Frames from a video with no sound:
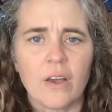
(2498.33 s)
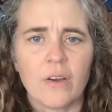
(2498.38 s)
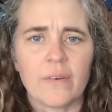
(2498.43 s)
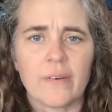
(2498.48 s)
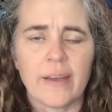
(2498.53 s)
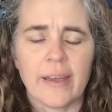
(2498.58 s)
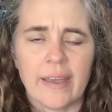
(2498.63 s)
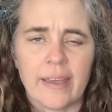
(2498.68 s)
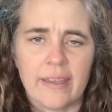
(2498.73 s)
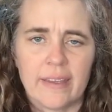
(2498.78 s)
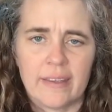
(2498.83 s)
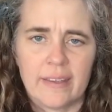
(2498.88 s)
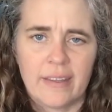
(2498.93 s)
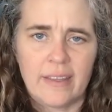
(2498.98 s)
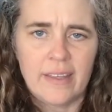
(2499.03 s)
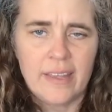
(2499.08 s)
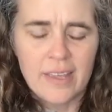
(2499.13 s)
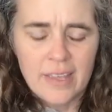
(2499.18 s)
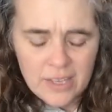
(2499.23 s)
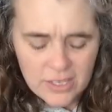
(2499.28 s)
Okay,
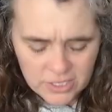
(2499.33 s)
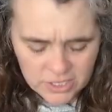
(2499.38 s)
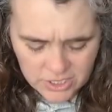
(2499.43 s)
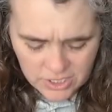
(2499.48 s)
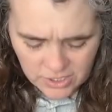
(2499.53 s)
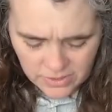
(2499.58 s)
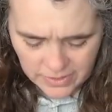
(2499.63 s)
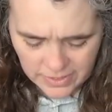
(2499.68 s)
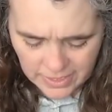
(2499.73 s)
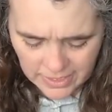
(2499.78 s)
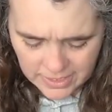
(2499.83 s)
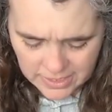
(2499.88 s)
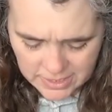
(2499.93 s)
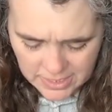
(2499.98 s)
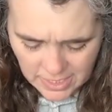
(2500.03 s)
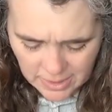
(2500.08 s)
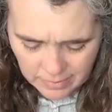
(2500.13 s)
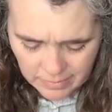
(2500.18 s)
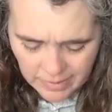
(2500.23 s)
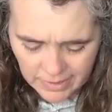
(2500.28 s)
so he
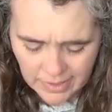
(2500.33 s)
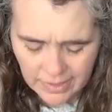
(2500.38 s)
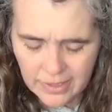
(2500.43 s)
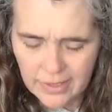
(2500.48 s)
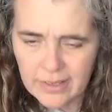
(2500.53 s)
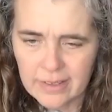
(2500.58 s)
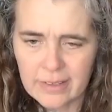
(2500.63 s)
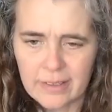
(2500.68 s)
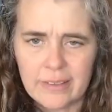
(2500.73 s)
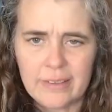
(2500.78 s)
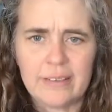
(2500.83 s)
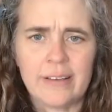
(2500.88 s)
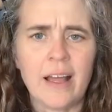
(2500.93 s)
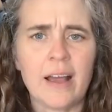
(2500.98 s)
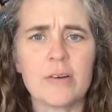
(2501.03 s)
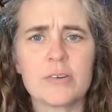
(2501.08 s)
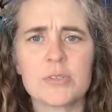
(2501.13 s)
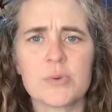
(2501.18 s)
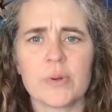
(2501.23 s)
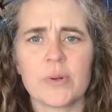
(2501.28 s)
sent me, I
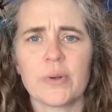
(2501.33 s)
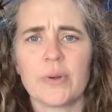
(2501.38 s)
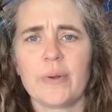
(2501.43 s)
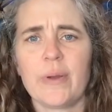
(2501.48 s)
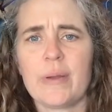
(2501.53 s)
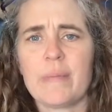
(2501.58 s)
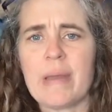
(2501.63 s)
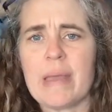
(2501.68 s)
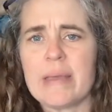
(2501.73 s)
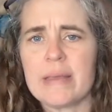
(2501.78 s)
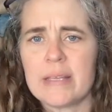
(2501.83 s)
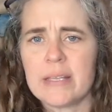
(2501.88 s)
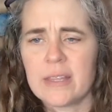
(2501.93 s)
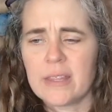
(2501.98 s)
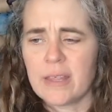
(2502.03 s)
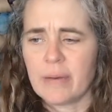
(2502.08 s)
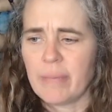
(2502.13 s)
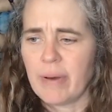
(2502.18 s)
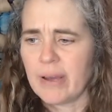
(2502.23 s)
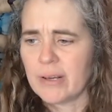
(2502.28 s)
was wondering why
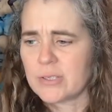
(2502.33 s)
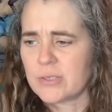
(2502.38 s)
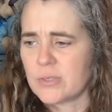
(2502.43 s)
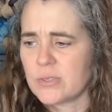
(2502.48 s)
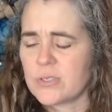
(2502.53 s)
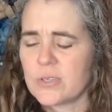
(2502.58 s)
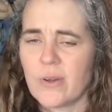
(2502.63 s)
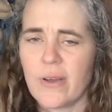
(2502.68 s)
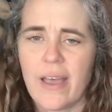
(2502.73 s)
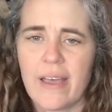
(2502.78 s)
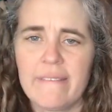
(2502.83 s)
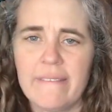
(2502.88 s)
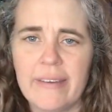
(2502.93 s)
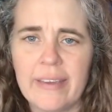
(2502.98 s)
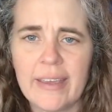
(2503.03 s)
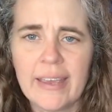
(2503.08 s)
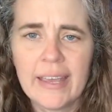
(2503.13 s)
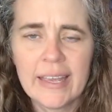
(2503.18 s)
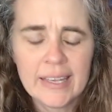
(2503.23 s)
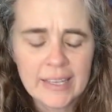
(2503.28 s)
the box was so
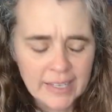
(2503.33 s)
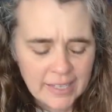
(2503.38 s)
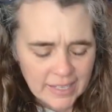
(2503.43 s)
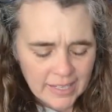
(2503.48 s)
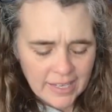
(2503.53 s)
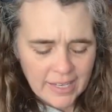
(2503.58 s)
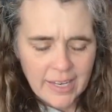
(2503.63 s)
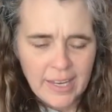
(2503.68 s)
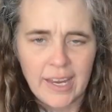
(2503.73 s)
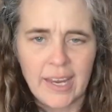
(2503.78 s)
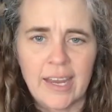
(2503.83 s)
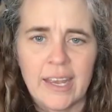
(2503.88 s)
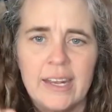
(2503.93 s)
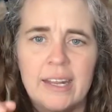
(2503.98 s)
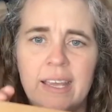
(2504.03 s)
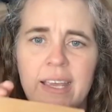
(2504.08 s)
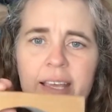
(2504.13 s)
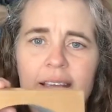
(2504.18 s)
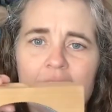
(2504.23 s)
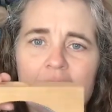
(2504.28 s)
heavy, and
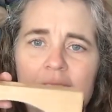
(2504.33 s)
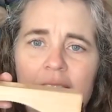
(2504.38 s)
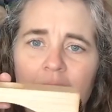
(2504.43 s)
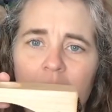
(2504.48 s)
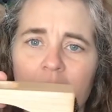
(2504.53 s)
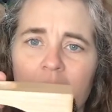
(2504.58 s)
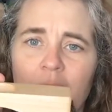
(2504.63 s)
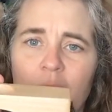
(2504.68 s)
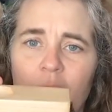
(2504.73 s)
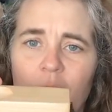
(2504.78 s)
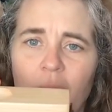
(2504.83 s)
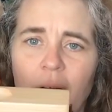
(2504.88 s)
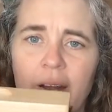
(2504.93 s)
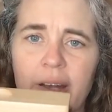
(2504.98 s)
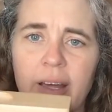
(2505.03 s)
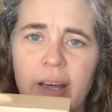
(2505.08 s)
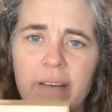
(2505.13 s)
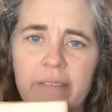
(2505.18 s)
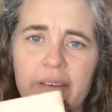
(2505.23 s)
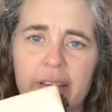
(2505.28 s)
he sent me one
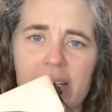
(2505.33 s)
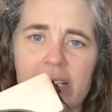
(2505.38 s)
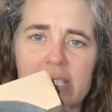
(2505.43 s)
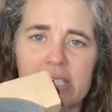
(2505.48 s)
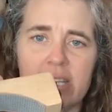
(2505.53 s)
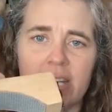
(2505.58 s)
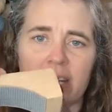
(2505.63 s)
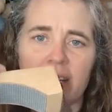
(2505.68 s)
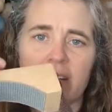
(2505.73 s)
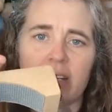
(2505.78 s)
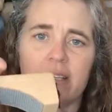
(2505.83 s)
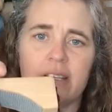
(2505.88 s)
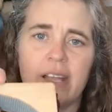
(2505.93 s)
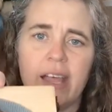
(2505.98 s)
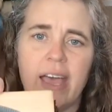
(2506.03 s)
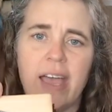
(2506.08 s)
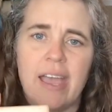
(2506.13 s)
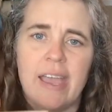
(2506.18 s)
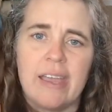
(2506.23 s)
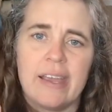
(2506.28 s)
of his single
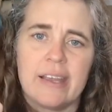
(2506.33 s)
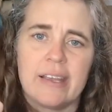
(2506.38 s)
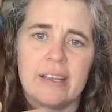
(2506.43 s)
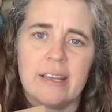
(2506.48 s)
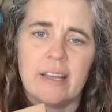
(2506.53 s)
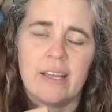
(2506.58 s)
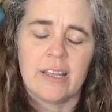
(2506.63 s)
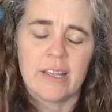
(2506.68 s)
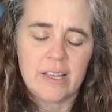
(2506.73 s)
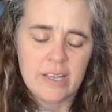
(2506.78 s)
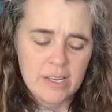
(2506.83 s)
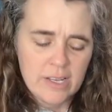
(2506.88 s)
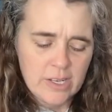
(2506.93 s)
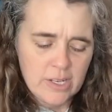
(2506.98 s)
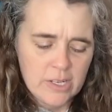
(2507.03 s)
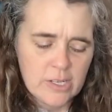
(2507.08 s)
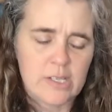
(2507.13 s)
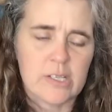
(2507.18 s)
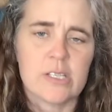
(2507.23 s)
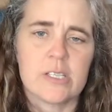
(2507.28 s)
leg
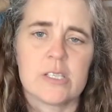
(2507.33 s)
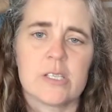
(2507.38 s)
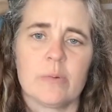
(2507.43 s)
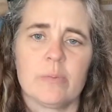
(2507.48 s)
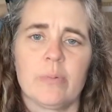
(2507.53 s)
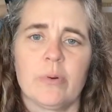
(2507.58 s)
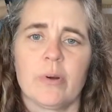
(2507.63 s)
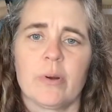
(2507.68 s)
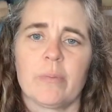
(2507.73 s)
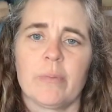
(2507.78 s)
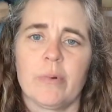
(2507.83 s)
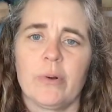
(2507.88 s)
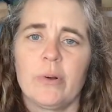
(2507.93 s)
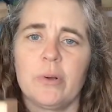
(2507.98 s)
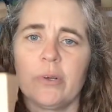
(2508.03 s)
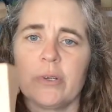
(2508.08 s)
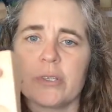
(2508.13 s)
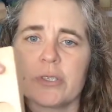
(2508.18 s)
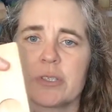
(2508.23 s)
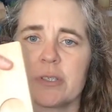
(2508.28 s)
support
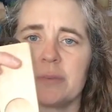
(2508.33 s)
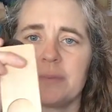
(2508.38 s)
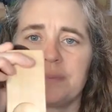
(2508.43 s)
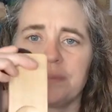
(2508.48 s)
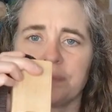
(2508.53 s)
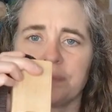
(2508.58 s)
bowls,